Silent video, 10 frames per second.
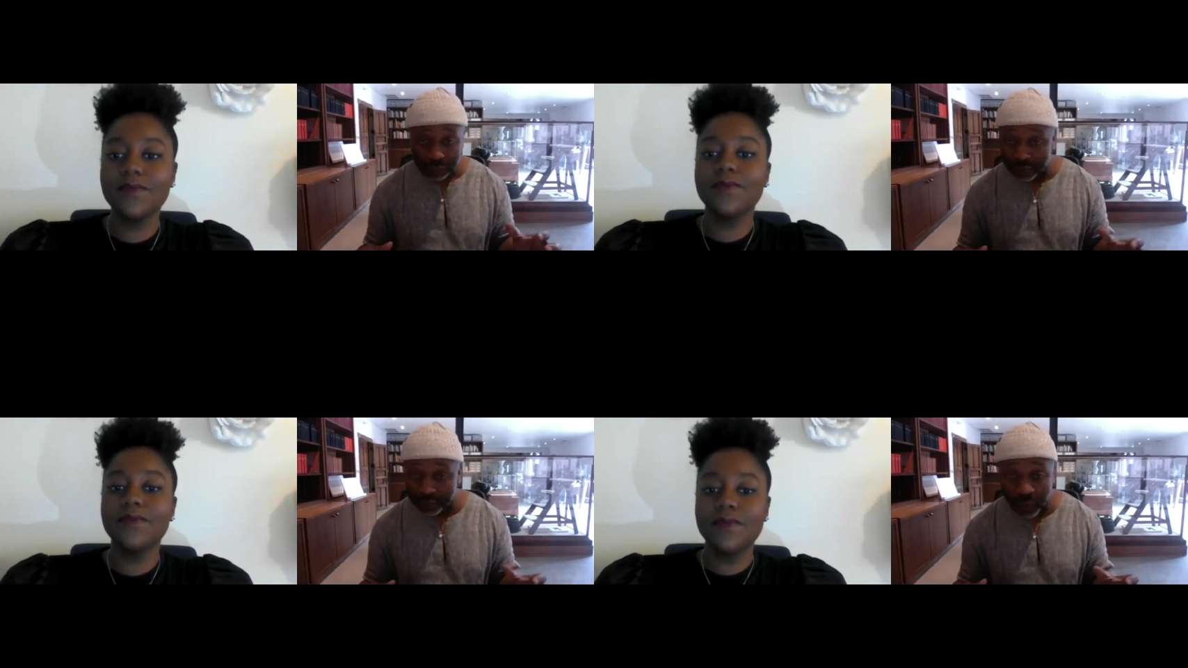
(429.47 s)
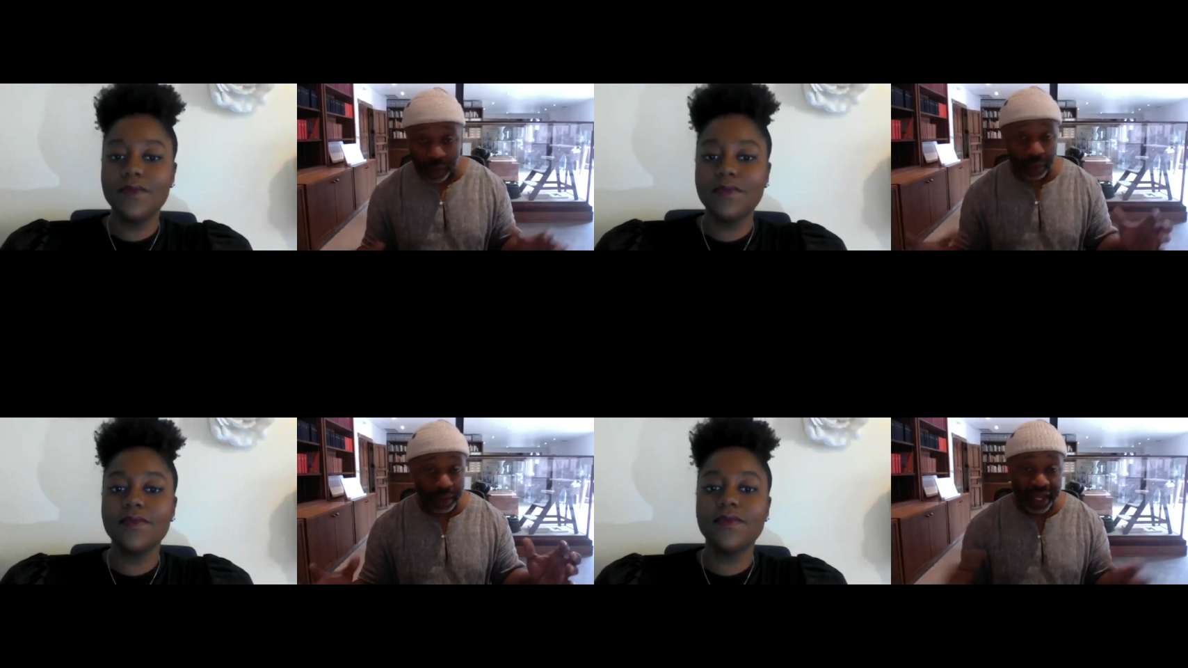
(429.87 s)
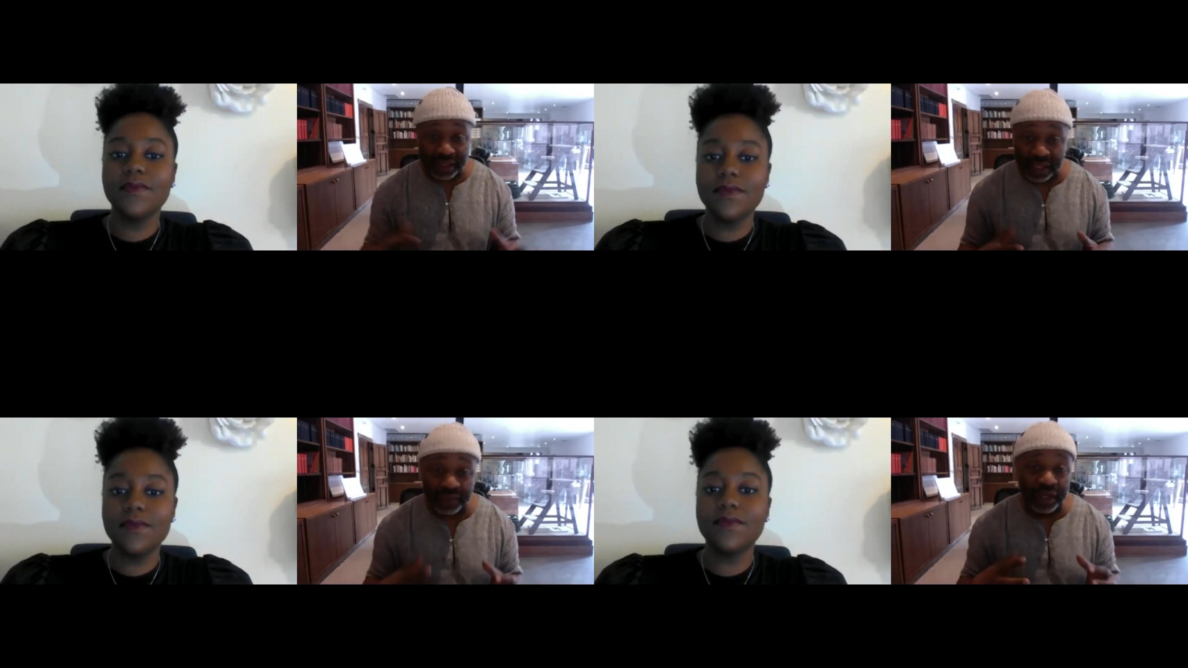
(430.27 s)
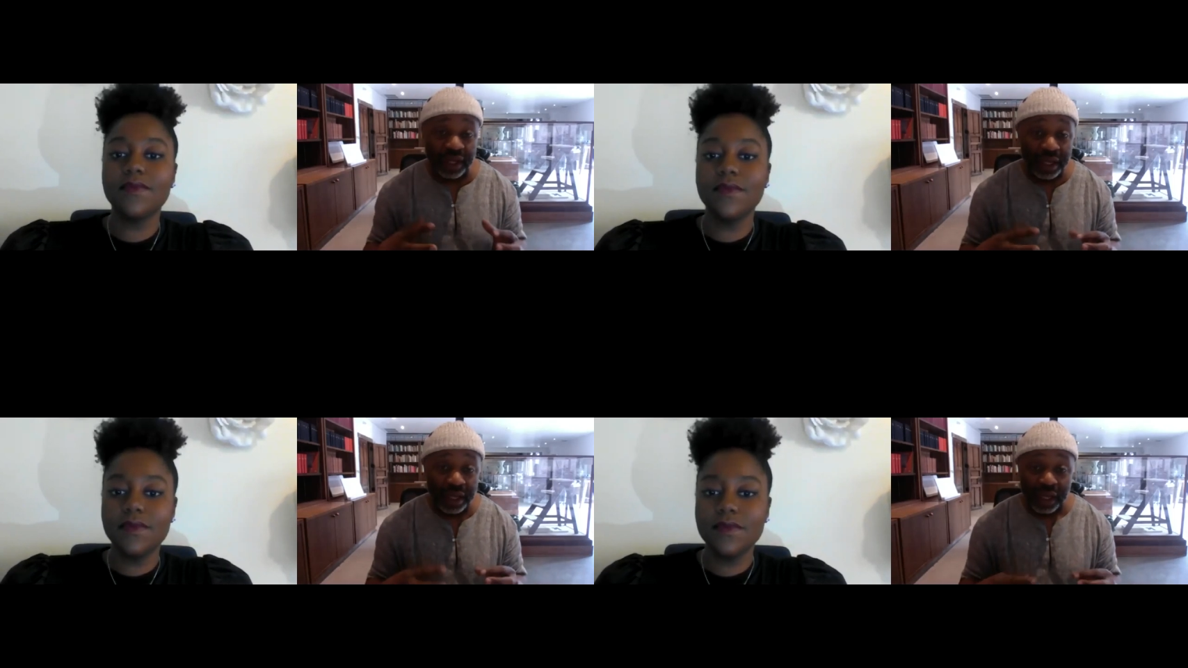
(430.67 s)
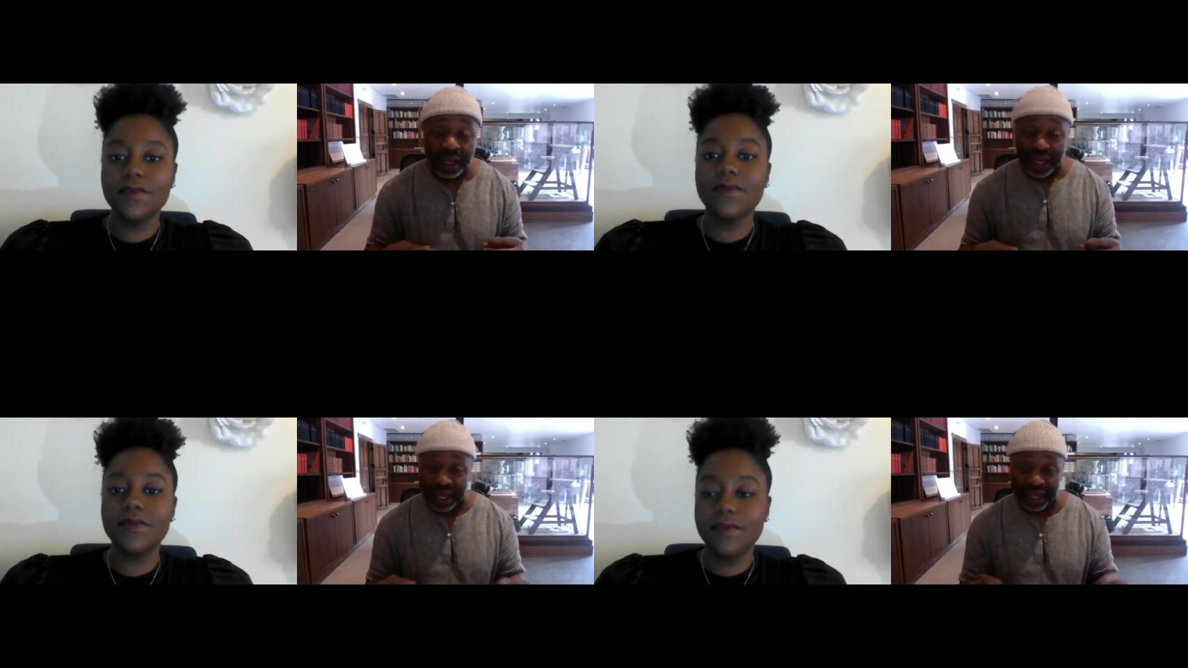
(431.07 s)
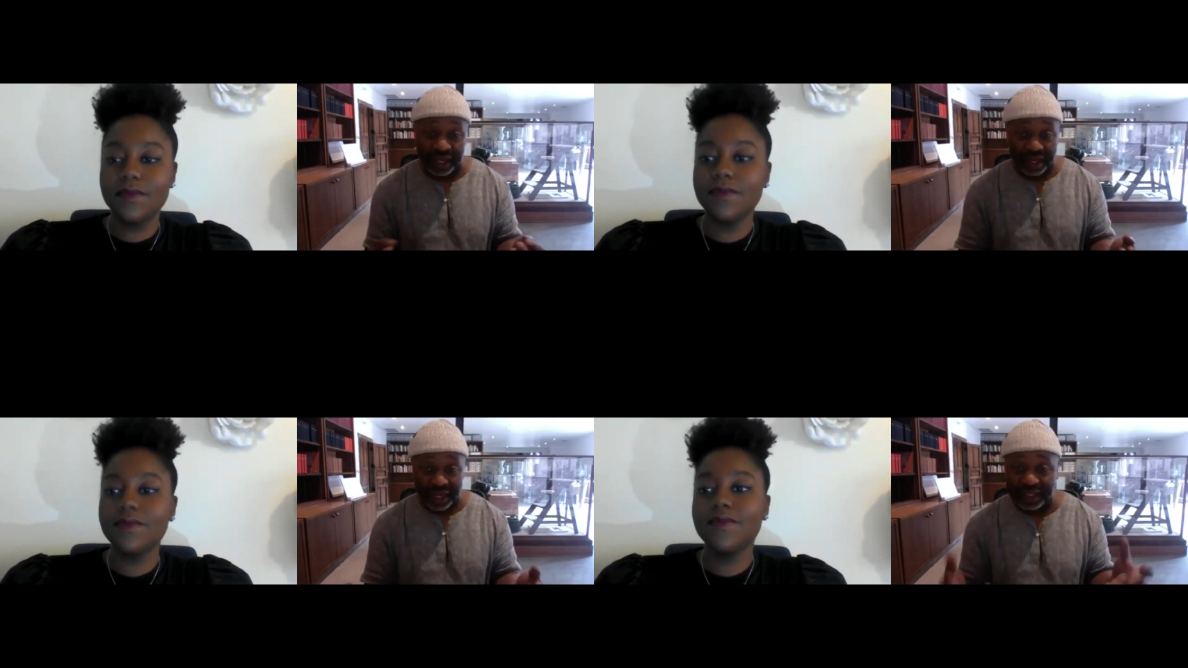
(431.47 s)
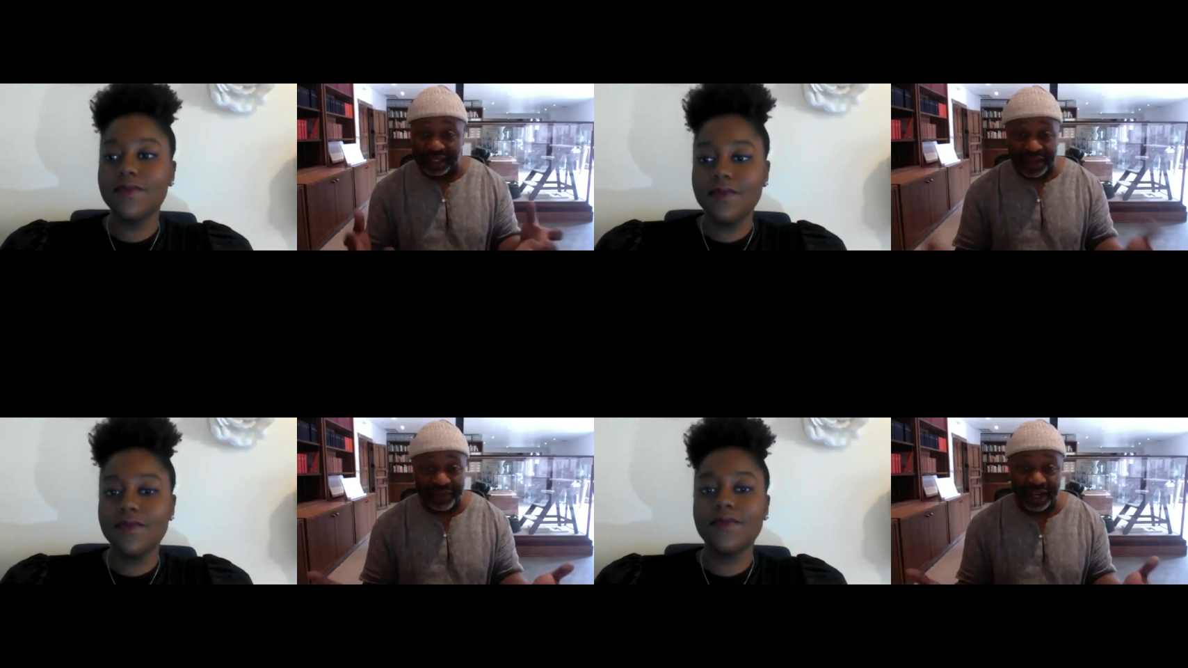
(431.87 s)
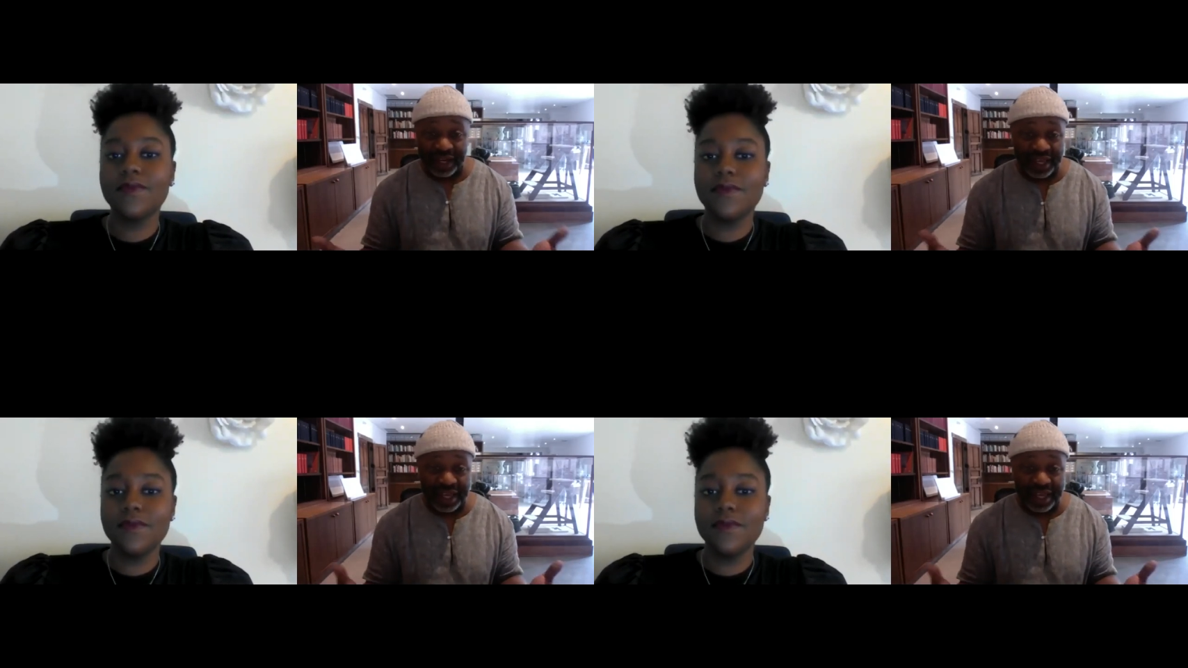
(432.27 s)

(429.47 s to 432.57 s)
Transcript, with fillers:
Speaker 1: for creativity. It it definitely